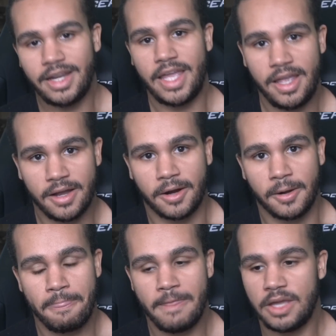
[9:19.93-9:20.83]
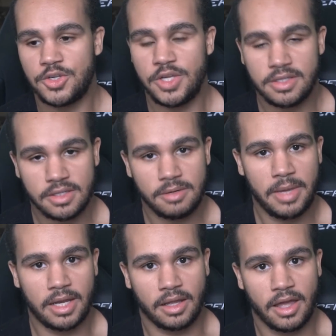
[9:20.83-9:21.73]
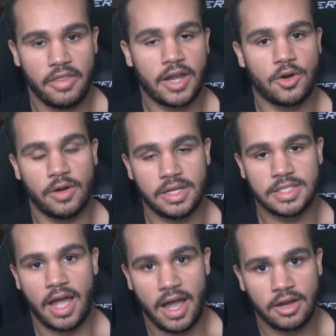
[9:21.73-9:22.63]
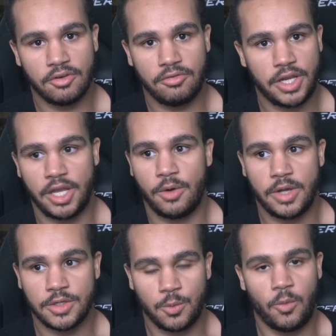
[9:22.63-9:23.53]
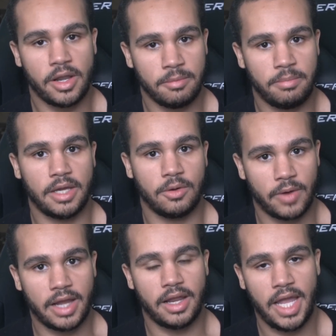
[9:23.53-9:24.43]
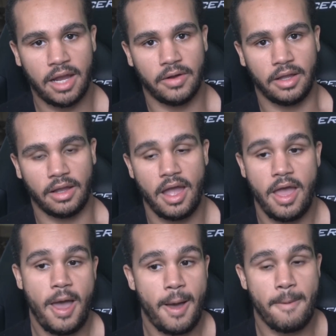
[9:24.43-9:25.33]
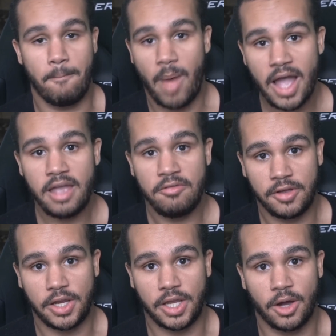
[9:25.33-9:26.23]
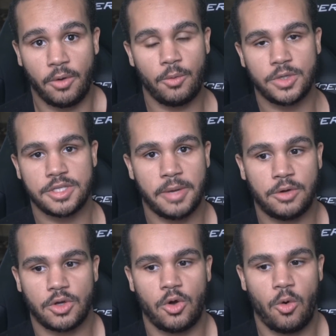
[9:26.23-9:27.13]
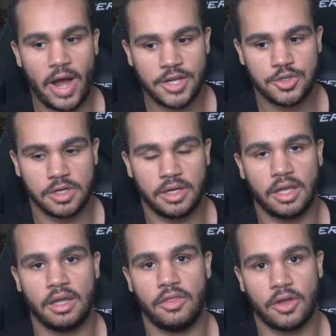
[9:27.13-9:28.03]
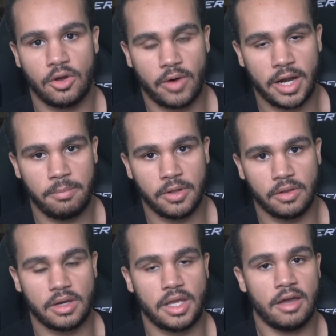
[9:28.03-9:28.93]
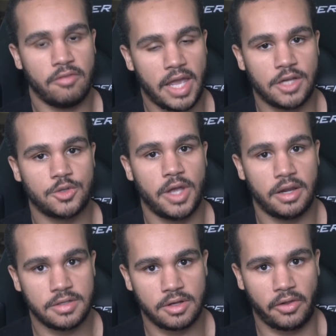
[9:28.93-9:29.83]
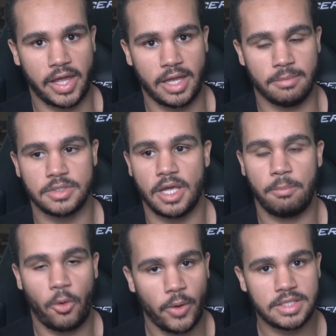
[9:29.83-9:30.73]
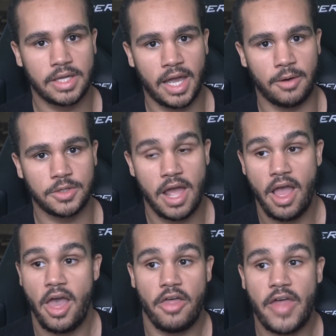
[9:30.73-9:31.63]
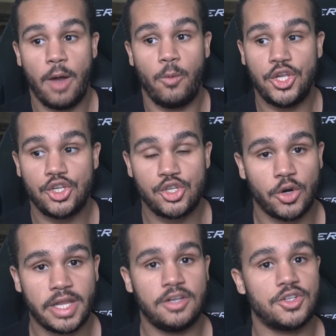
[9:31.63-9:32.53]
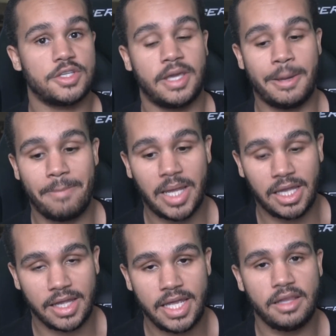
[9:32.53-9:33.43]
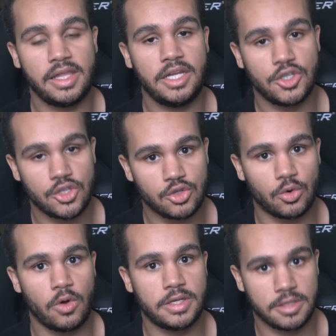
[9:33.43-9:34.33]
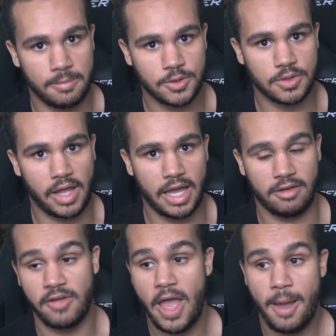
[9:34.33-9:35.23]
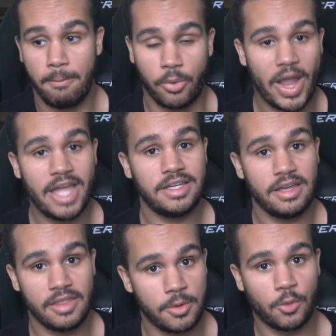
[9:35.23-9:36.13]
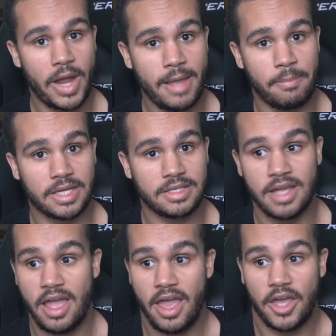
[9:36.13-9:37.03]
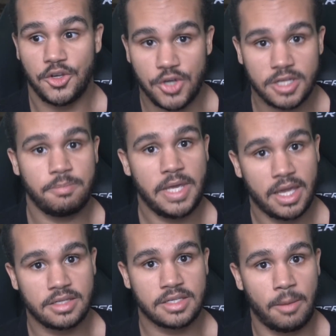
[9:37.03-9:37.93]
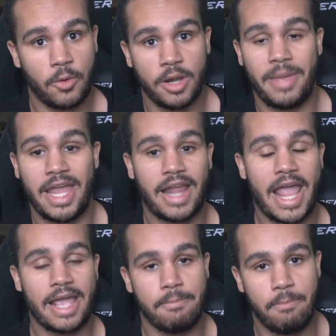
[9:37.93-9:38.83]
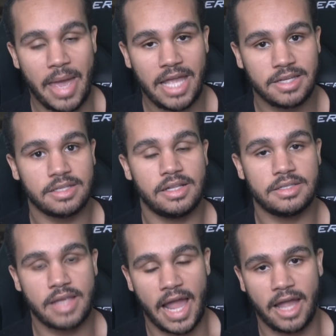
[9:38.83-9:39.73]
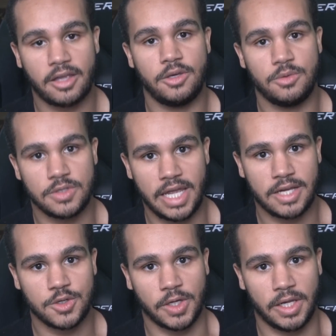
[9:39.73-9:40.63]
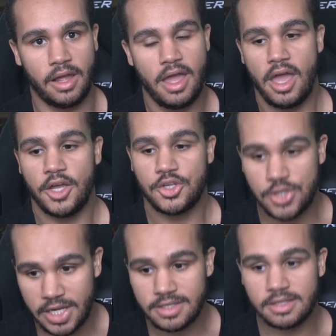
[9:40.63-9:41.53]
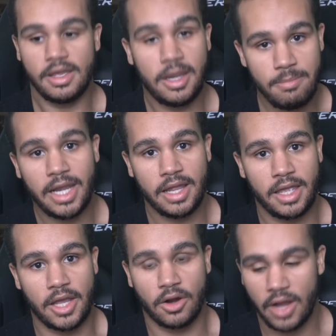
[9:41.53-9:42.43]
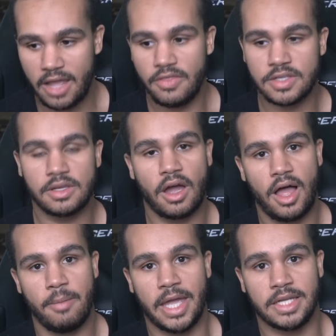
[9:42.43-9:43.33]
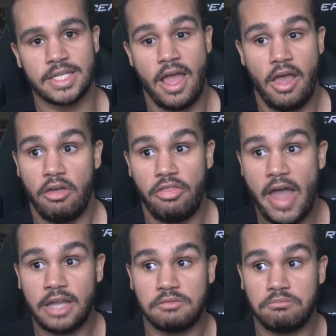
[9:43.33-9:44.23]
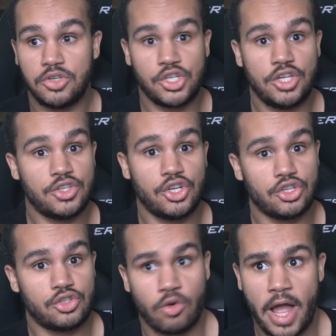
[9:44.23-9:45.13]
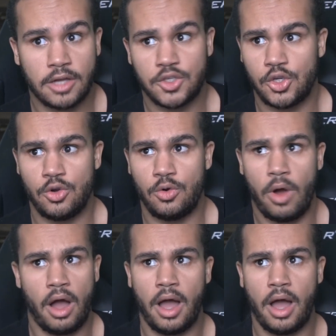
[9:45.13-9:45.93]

here, she is admitting that her entire video is one big red herring. My video was about questioning the credibility of Adriana's claims and pointing out that we shouldn't just completely destroy someone's life, branding them a rapist, just because someone made a baseless accusation. She's admitting here in this comment that she's just trying to,